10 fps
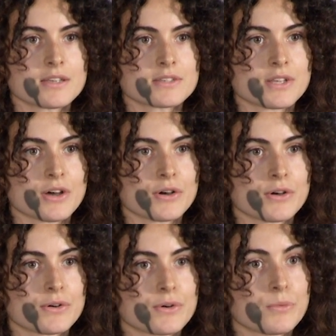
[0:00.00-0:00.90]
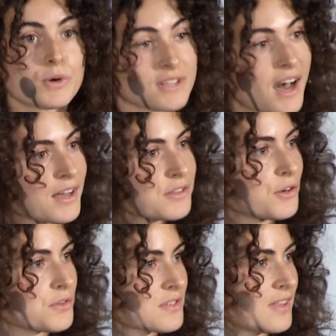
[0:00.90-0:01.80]
So what are
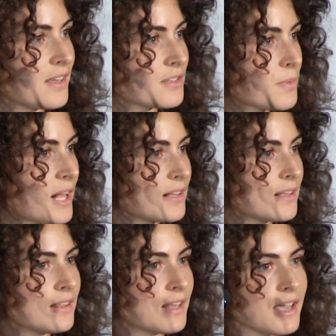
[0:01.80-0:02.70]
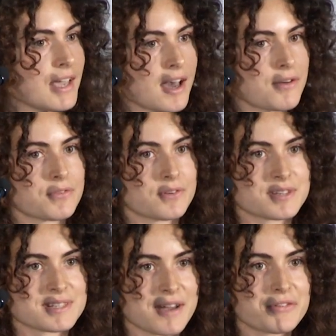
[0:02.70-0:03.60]
those things? Well, they have
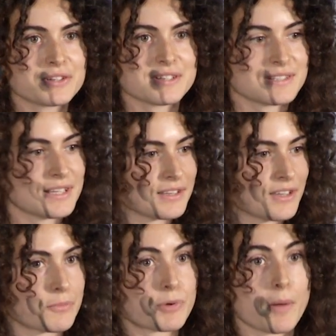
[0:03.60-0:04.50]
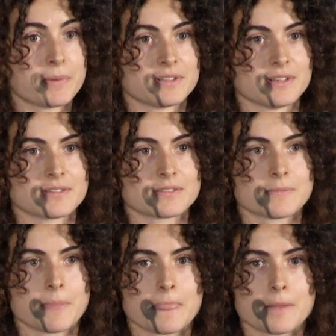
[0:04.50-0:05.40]
several distinctive properties,
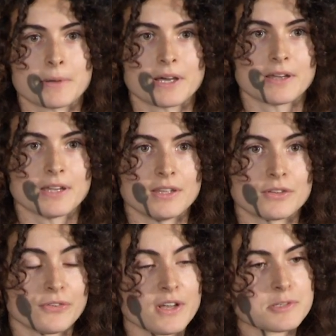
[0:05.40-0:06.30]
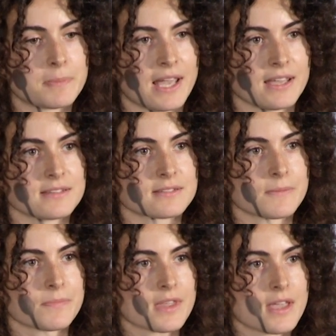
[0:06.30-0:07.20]
but in the first place,
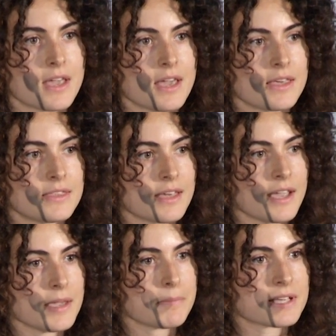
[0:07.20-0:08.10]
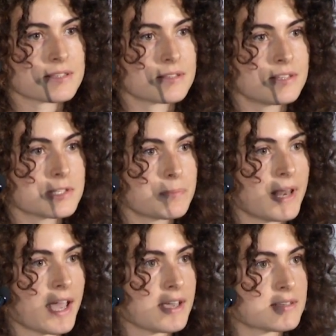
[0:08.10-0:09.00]
they must
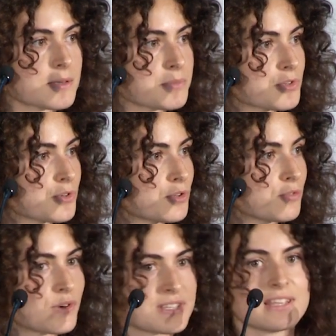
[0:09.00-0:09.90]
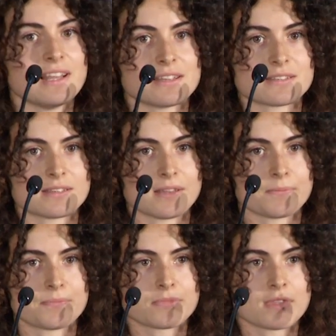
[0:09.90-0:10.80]
display some sort of resiliency,
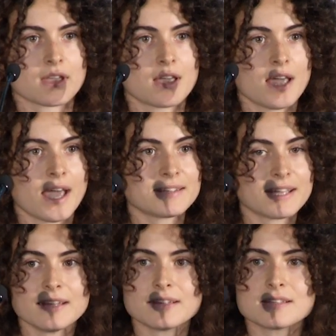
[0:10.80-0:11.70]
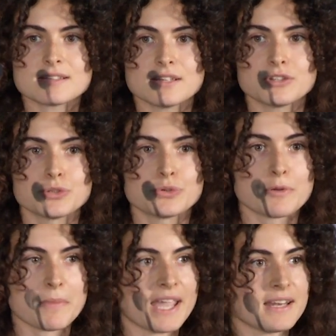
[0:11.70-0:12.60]
a tendency to
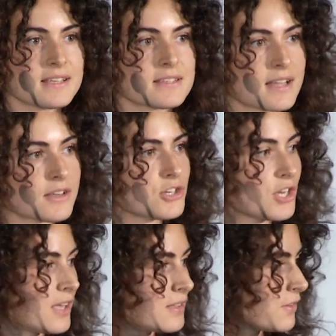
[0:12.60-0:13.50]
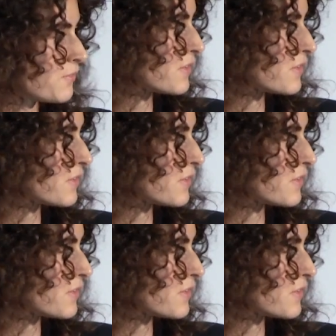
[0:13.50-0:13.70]
remain instantiated in